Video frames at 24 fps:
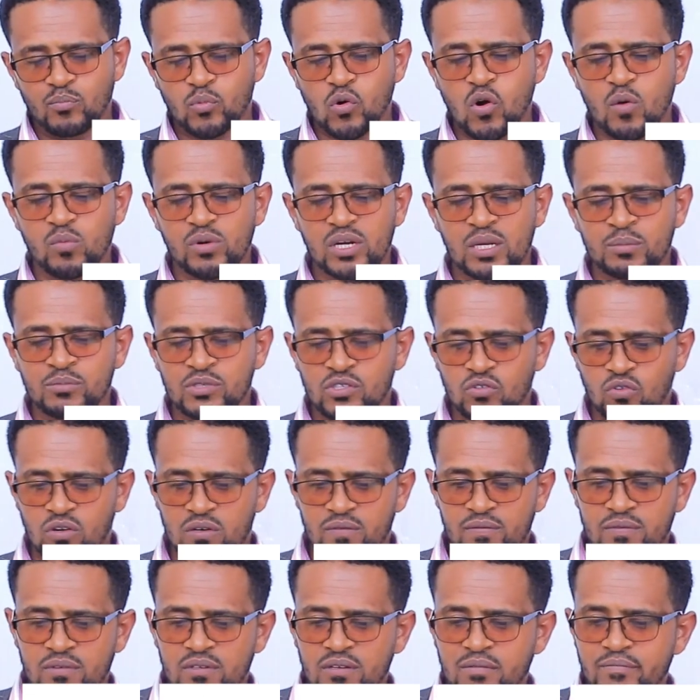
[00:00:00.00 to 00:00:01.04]
Problem
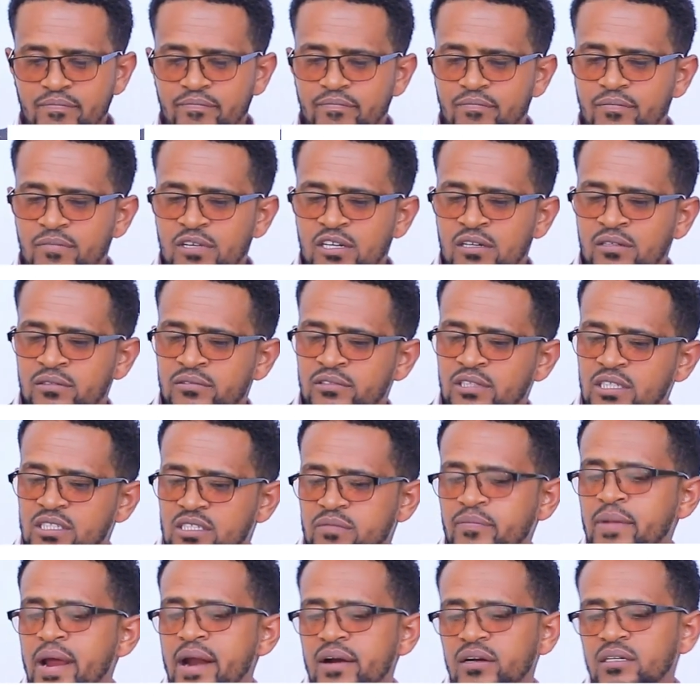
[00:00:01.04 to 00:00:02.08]
solve.
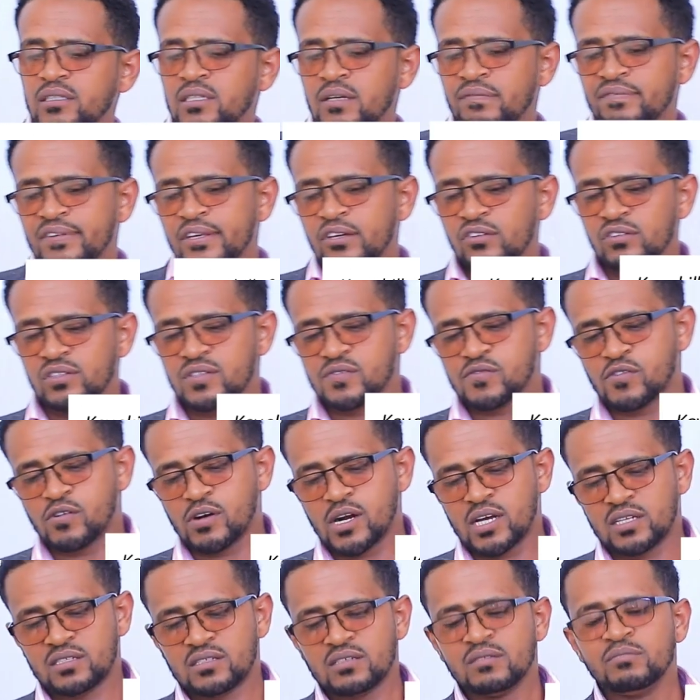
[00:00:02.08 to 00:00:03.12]
The views
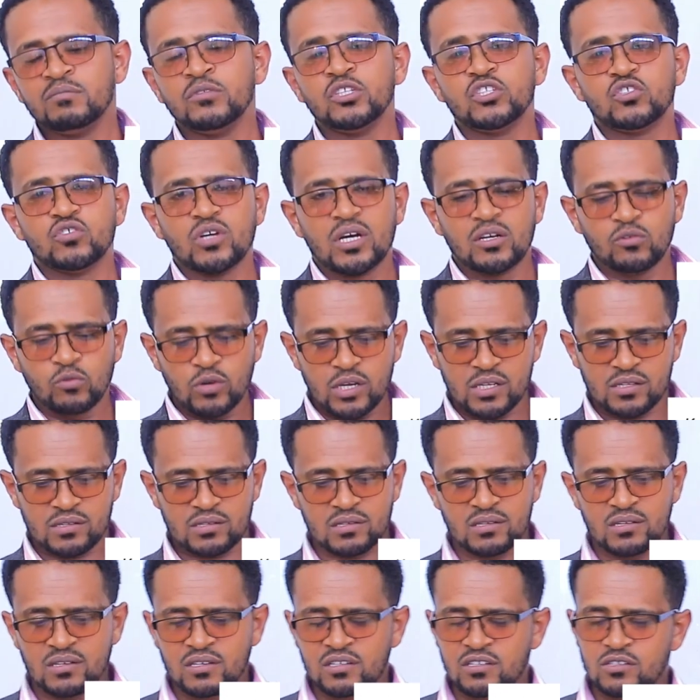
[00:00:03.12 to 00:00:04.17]
for us, mutual wins.
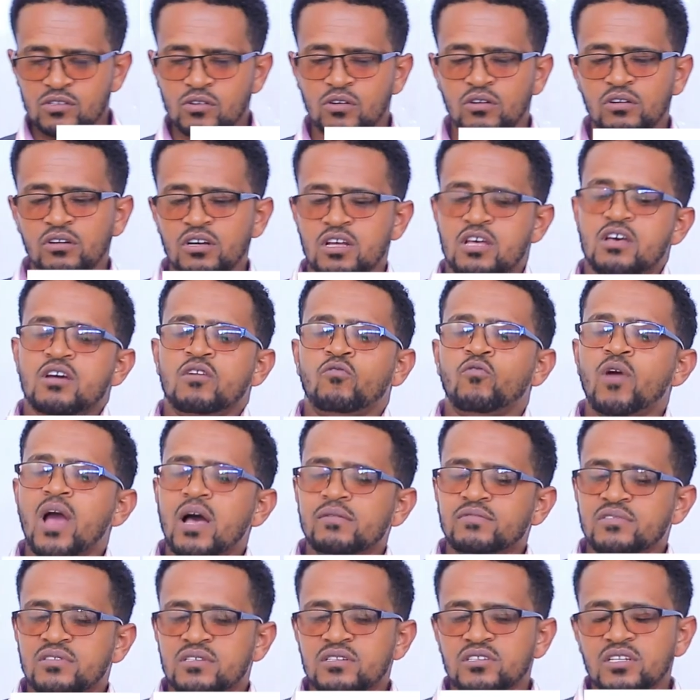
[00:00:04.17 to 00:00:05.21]
So we
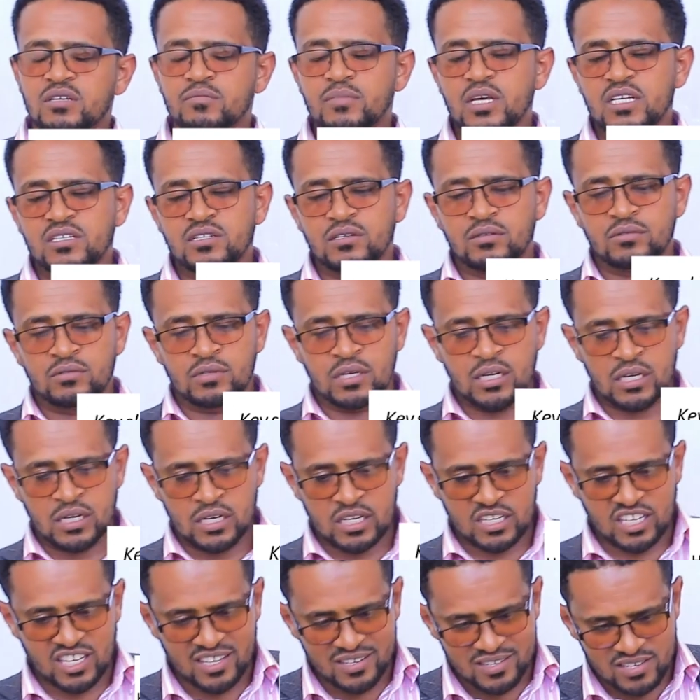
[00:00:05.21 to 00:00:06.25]
have three
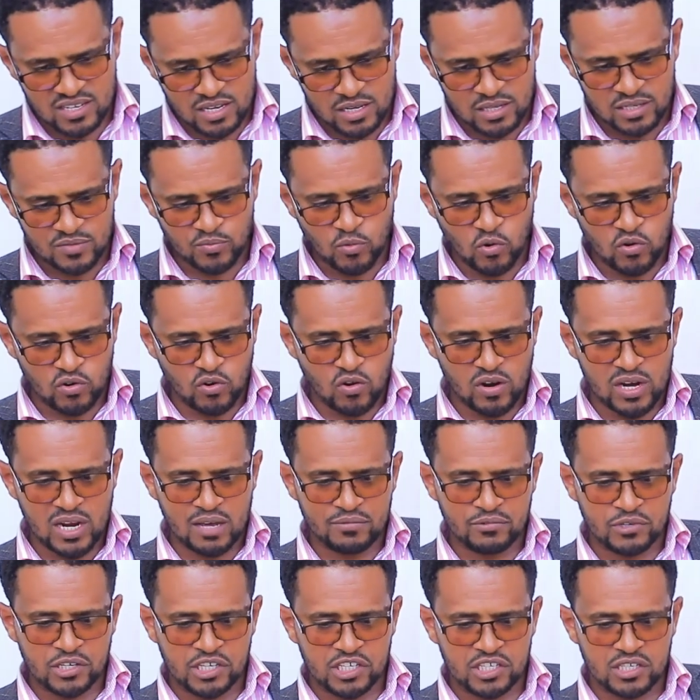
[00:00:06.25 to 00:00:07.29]
major key skills for
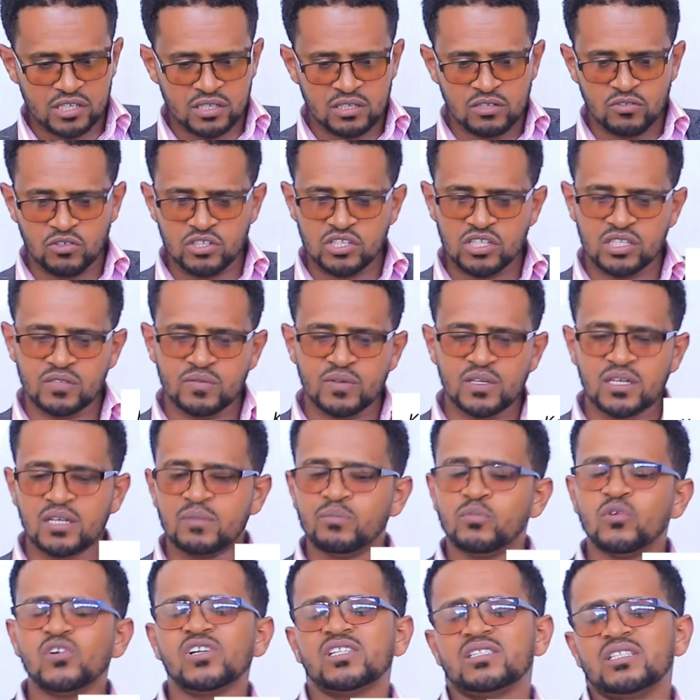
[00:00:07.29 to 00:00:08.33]
collaboration, which is very
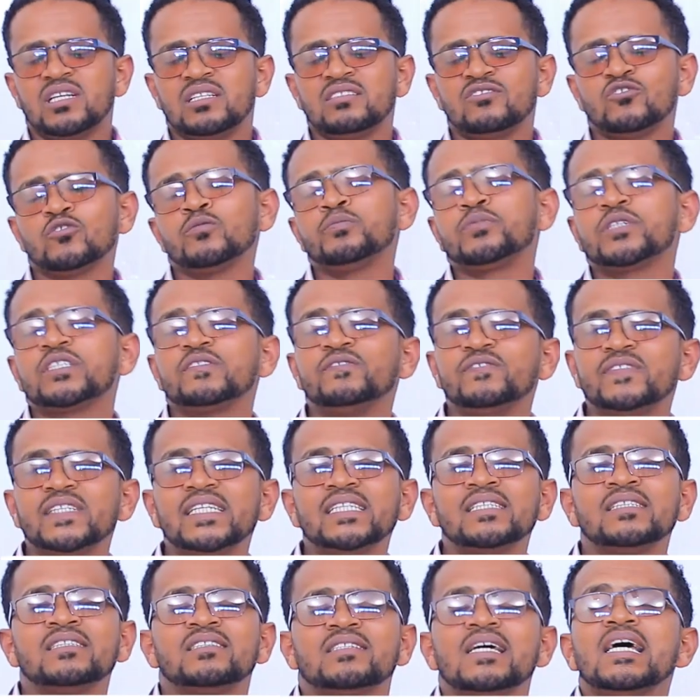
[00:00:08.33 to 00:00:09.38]
important to
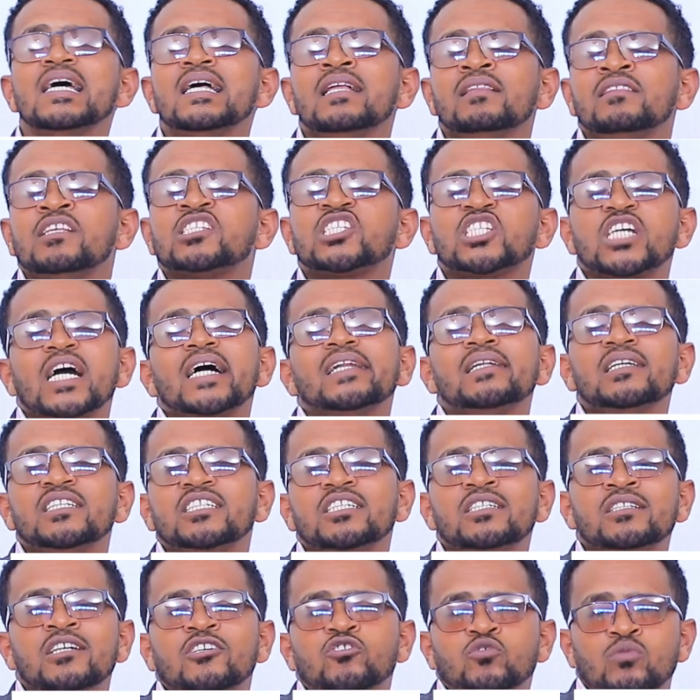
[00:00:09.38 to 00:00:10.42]
prevent the
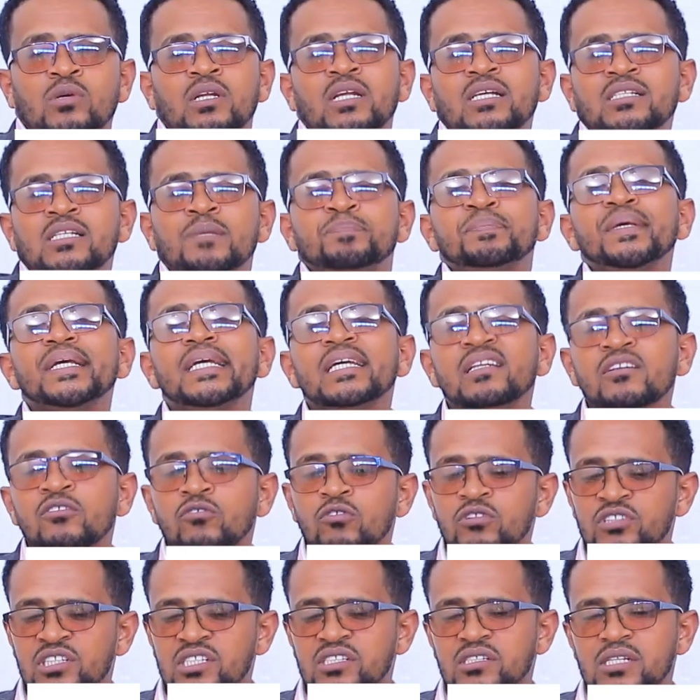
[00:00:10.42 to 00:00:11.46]
escalation as well as the beginning
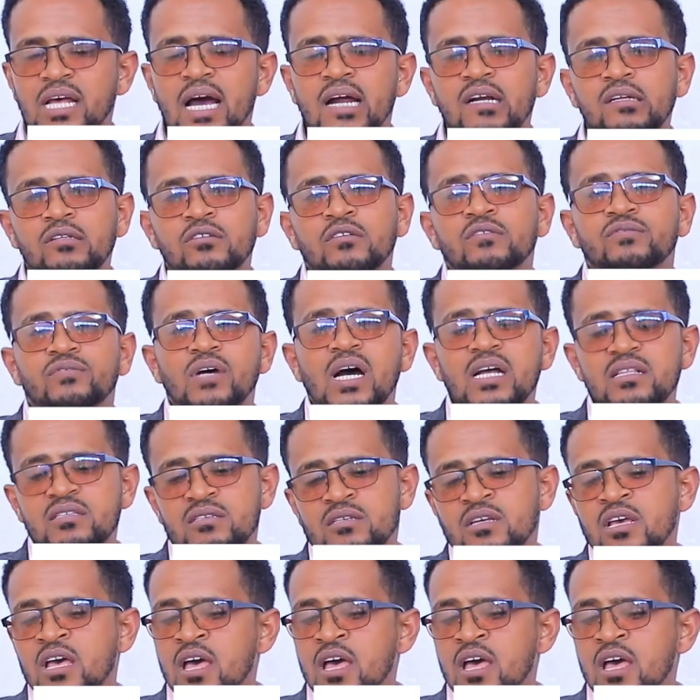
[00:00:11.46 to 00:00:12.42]
or the start of what?